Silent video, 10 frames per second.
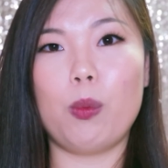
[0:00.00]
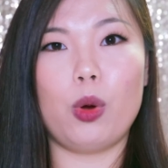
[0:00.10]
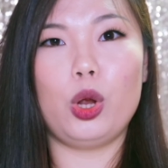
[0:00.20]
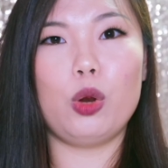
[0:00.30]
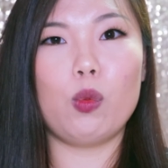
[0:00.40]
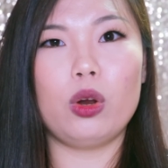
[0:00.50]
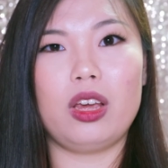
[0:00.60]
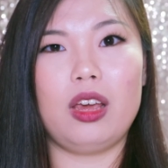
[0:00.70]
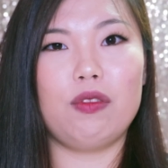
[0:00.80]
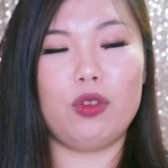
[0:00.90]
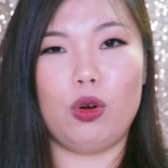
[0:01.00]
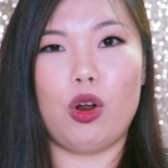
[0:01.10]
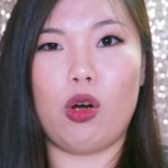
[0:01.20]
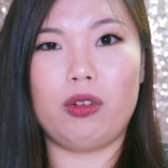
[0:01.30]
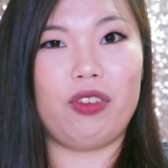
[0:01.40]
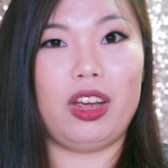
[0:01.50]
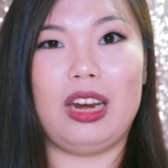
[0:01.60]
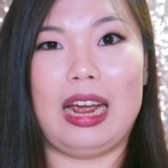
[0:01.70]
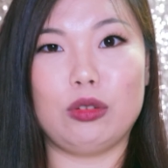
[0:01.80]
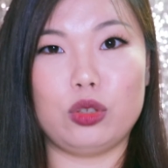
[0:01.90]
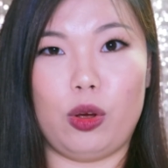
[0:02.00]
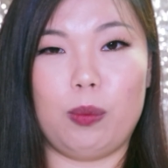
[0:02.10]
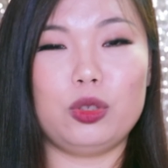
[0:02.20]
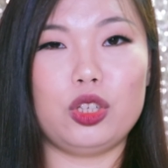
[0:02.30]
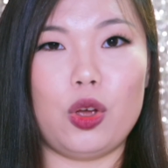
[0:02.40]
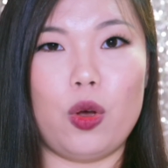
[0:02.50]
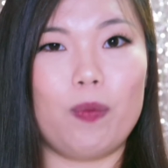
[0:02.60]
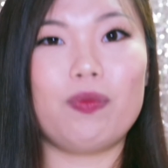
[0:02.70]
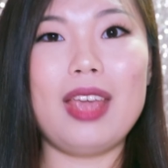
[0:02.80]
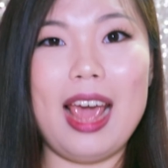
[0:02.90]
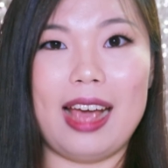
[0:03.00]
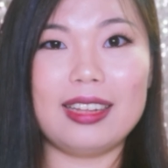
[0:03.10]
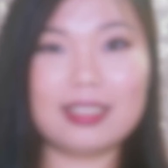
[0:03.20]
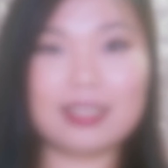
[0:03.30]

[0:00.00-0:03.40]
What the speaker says: but you don't want to give your long fingernails up. So yeah.